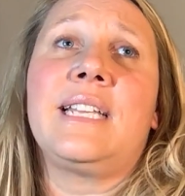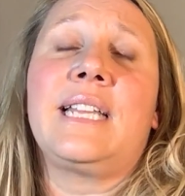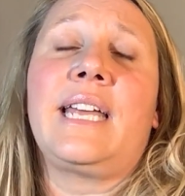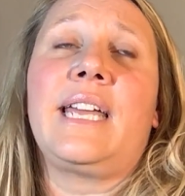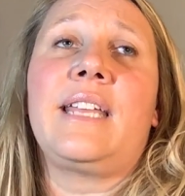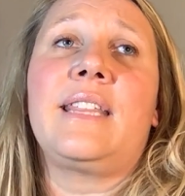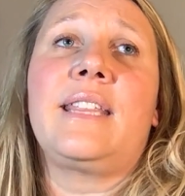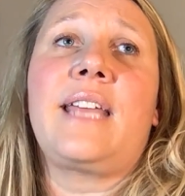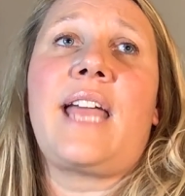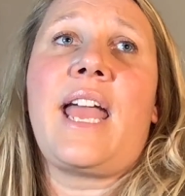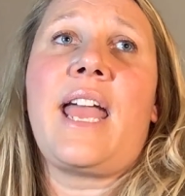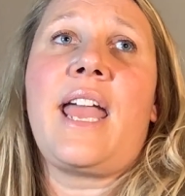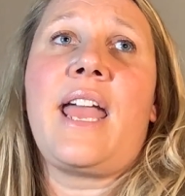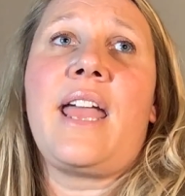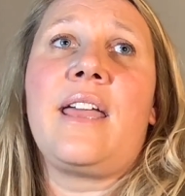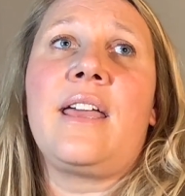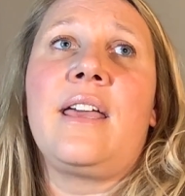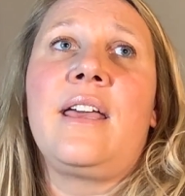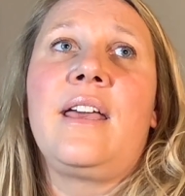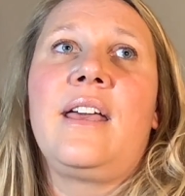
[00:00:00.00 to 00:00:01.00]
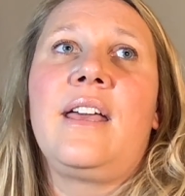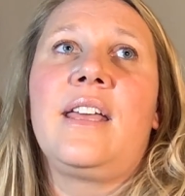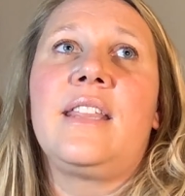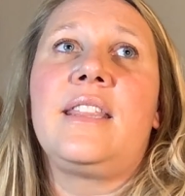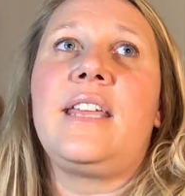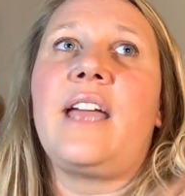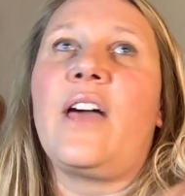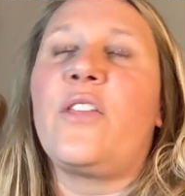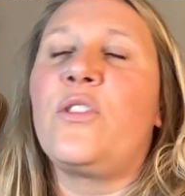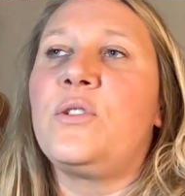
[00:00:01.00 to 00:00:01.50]
Like the
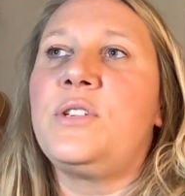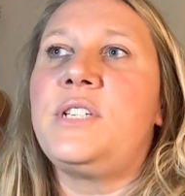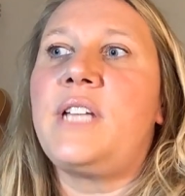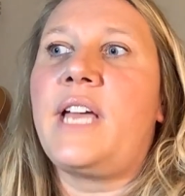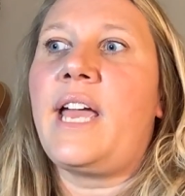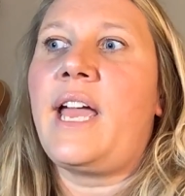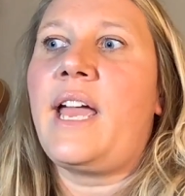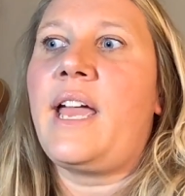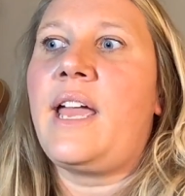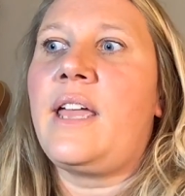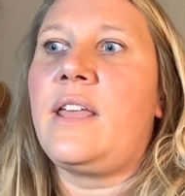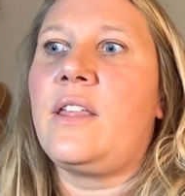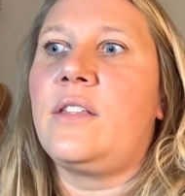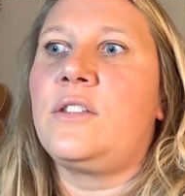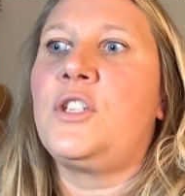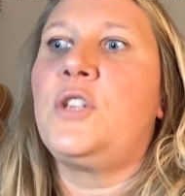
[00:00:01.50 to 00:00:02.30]
other day,